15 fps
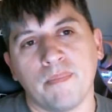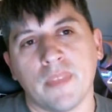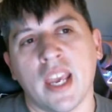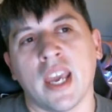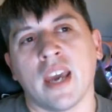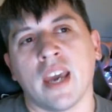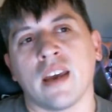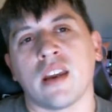
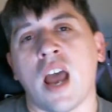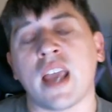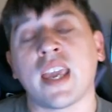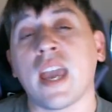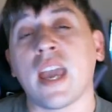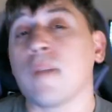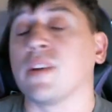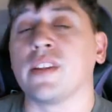And I
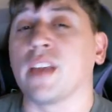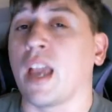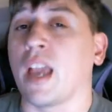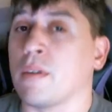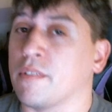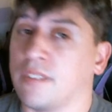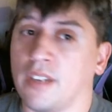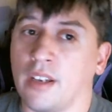can't play the game
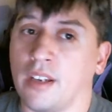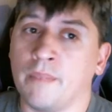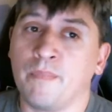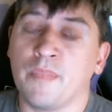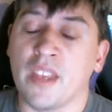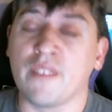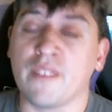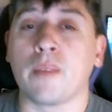every day.
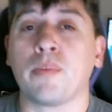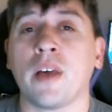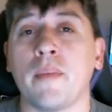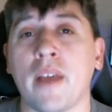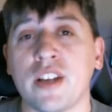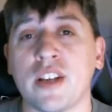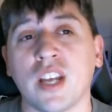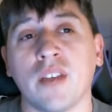If I play
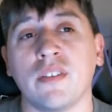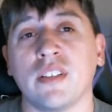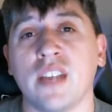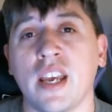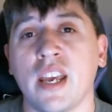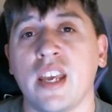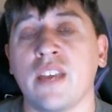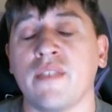Magic every
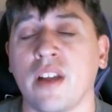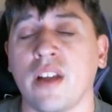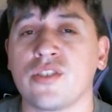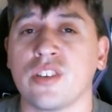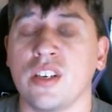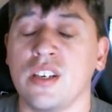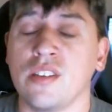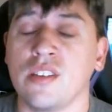day,
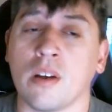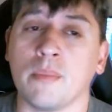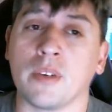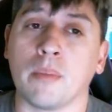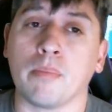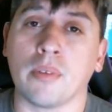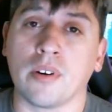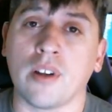eventually either I'm going to
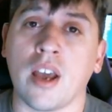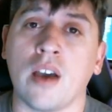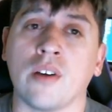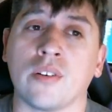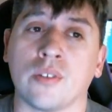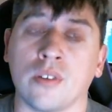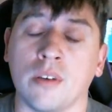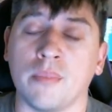burn
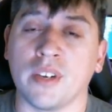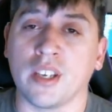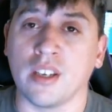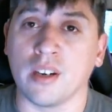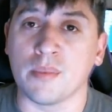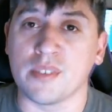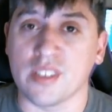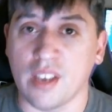out or I'm going to get
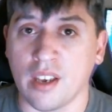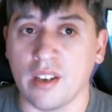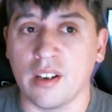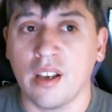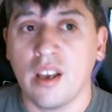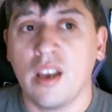upset,